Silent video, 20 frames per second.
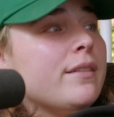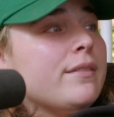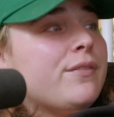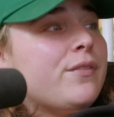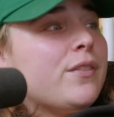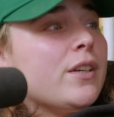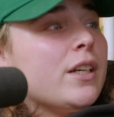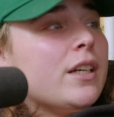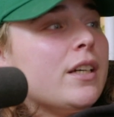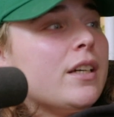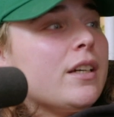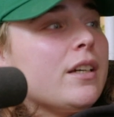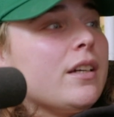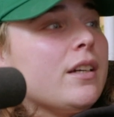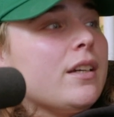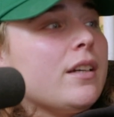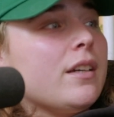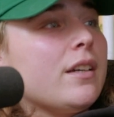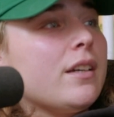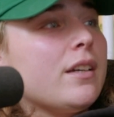for
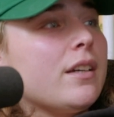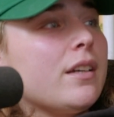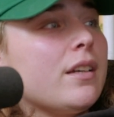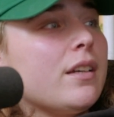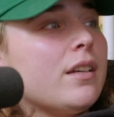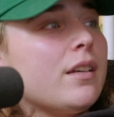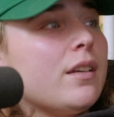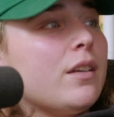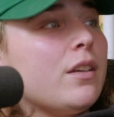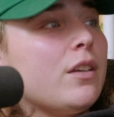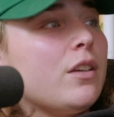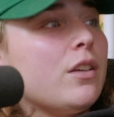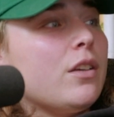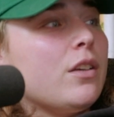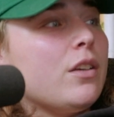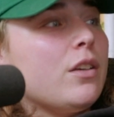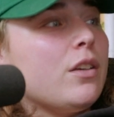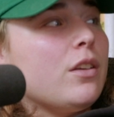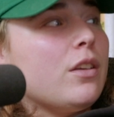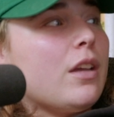
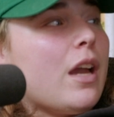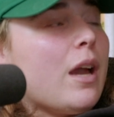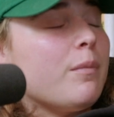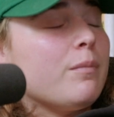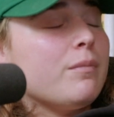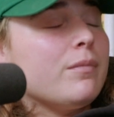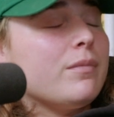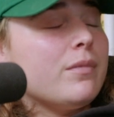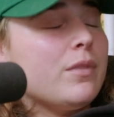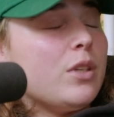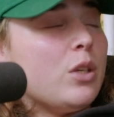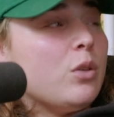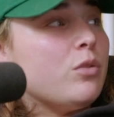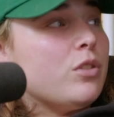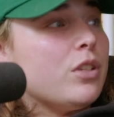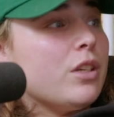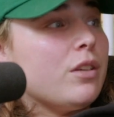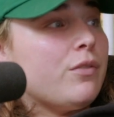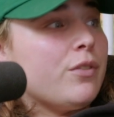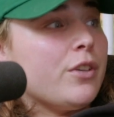um you
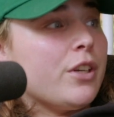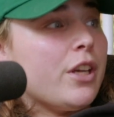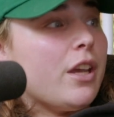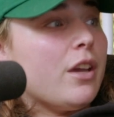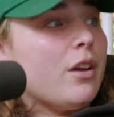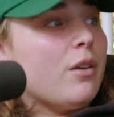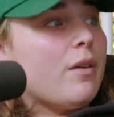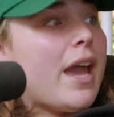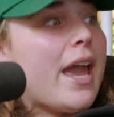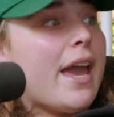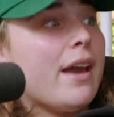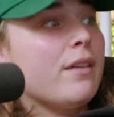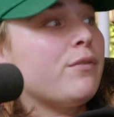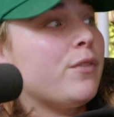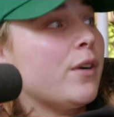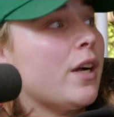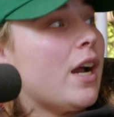two, for you and for